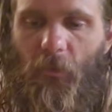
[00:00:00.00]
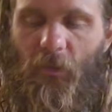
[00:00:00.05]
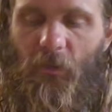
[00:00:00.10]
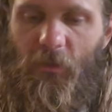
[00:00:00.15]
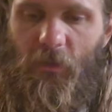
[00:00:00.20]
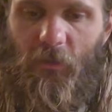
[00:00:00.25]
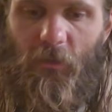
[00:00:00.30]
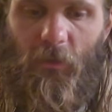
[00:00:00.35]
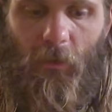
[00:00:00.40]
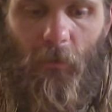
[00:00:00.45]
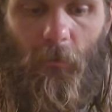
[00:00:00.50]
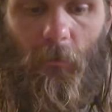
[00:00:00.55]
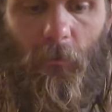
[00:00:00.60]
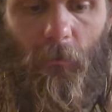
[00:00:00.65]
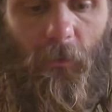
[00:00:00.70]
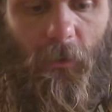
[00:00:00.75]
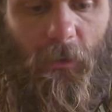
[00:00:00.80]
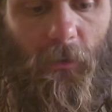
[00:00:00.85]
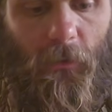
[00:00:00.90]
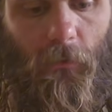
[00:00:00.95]
So now what
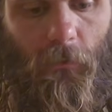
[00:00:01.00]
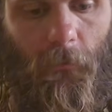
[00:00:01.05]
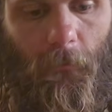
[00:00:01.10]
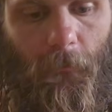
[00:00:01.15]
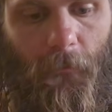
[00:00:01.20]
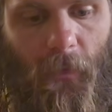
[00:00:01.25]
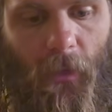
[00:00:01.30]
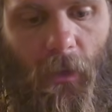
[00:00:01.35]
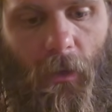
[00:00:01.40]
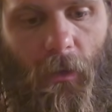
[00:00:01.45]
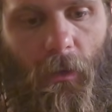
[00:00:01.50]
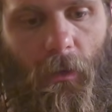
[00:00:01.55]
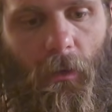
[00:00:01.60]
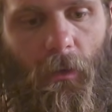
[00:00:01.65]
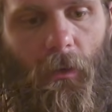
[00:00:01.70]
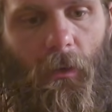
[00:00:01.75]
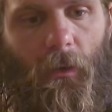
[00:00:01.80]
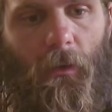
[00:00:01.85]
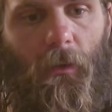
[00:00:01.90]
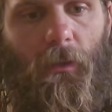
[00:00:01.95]
we do
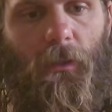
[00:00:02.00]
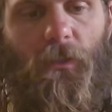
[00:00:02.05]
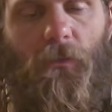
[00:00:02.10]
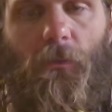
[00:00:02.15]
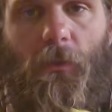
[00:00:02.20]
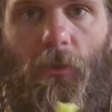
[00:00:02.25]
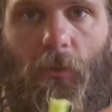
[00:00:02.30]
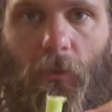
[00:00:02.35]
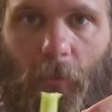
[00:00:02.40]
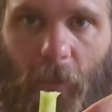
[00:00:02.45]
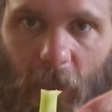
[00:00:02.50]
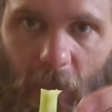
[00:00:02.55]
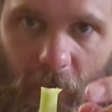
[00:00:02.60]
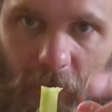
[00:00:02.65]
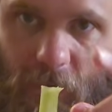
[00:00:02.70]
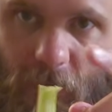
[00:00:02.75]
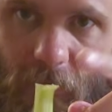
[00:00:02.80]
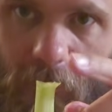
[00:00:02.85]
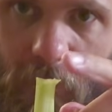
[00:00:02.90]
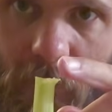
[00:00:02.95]
is we go back
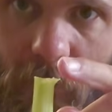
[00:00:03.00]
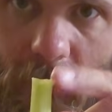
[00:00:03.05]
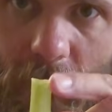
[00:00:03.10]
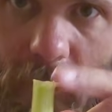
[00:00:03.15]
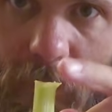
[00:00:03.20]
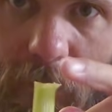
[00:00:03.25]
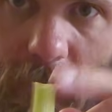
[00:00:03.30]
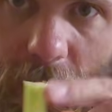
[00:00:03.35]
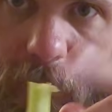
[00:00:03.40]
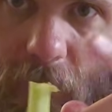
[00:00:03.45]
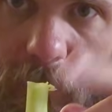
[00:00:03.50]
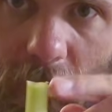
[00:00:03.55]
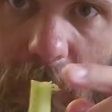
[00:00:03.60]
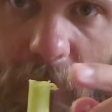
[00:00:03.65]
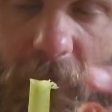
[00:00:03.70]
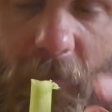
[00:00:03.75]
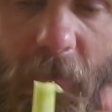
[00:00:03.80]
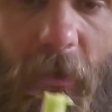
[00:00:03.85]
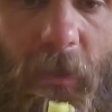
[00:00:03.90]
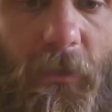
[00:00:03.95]
to the
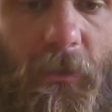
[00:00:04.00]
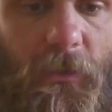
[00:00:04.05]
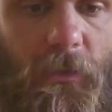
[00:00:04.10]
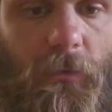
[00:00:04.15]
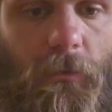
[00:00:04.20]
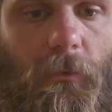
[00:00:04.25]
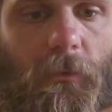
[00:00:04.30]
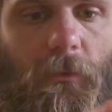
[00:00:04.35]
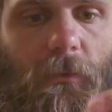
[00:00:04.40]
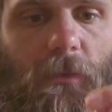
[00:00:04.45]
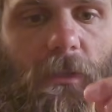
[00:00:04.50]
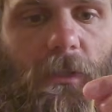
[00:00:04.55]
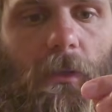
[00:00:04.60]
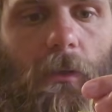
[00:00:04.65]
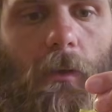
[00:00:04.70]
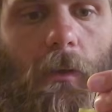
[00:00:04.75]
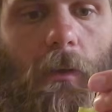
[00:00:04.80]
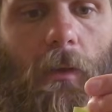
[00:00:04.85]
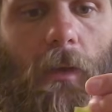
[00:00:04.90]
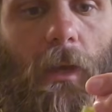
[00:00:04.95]
fine tuners,
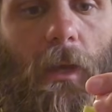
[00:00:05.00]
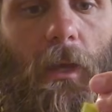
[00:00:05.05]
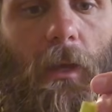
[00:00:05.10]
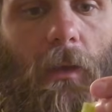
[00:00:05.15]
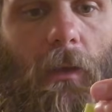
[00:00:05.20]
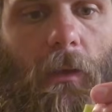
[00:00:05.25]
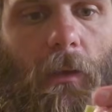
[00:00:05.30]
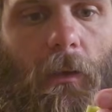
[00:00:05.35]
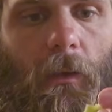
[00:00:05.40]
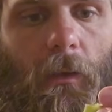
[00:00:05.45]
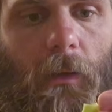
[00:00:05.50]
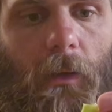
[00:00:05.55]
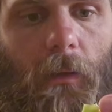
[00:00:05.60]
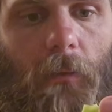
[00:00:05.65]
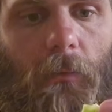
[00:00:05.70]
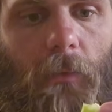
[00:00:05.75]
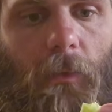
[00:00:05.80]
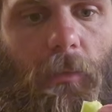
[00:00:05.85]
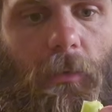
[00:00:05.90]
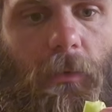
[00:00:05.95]
and
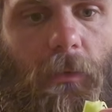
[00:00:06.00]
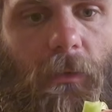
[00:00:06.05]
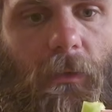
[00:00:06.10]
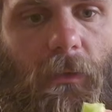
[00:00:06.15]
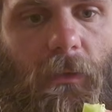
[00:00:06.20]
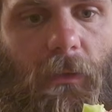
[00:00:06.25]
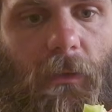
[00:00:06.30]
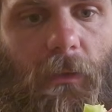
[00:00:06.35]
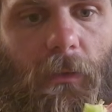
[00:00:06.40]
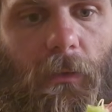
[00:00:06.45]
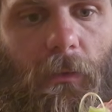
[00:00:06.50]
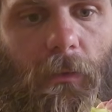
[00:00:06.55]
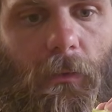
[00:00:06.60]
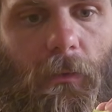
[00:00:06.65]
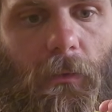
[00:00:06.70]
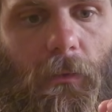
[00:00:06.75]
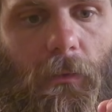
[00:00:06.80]
we put the